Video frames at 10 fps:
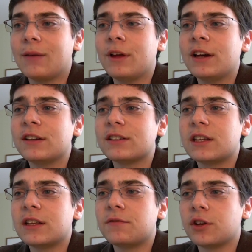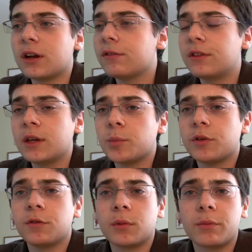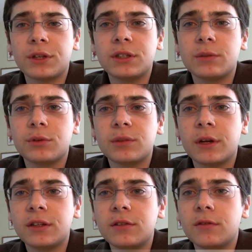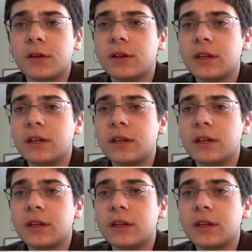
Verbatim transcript: I'm not going to say they've done everything, but from a business perspective,